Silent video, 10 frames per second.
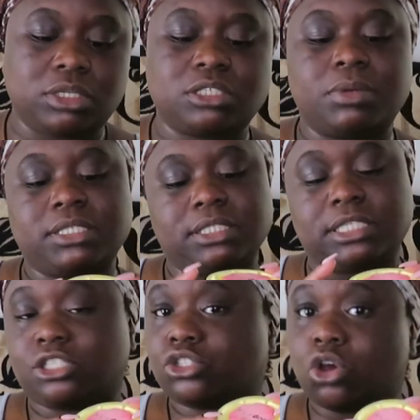That's why it's in
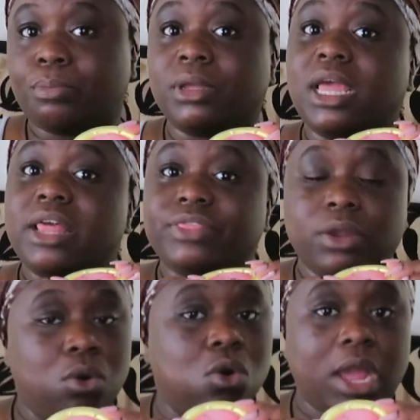this tub.
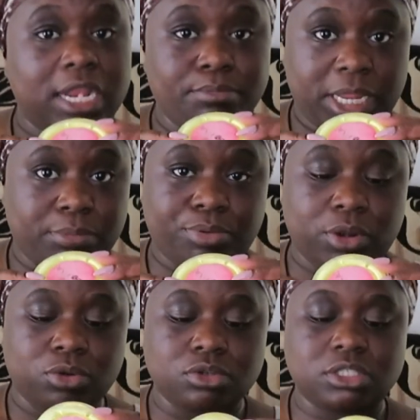They're all handmade
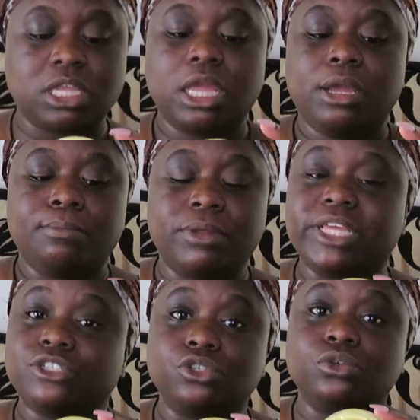products, but
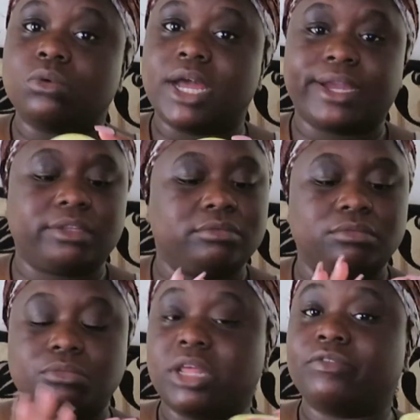they do work
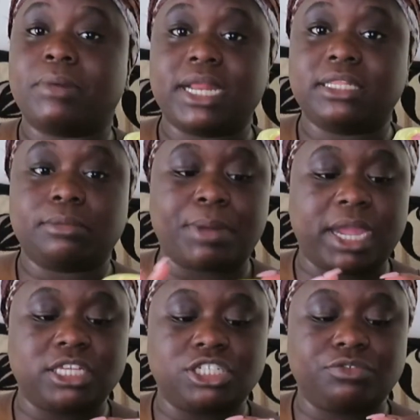never mind the
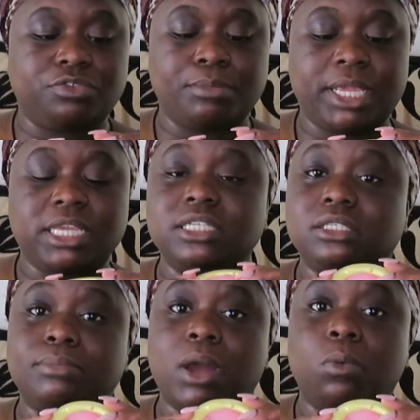packaging for me,
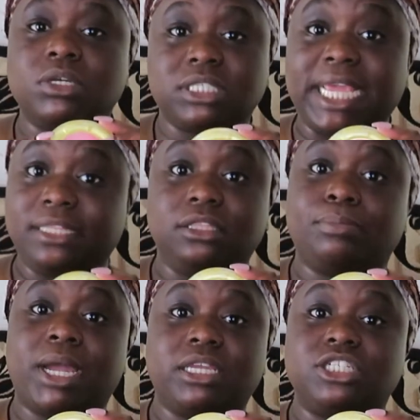it's about what's in the
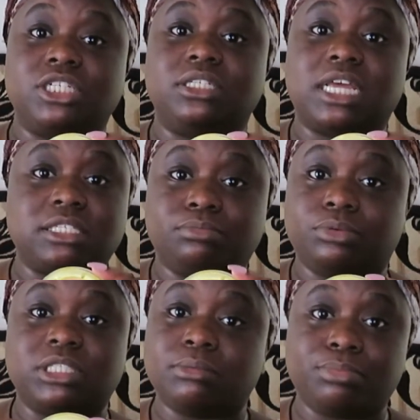packaging, that's
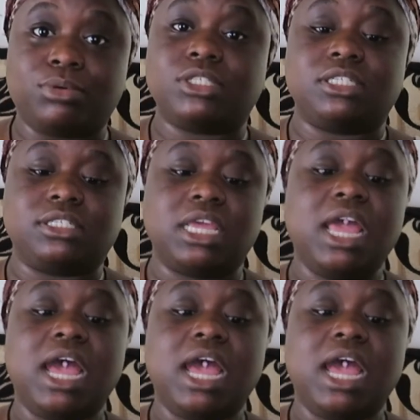what's important.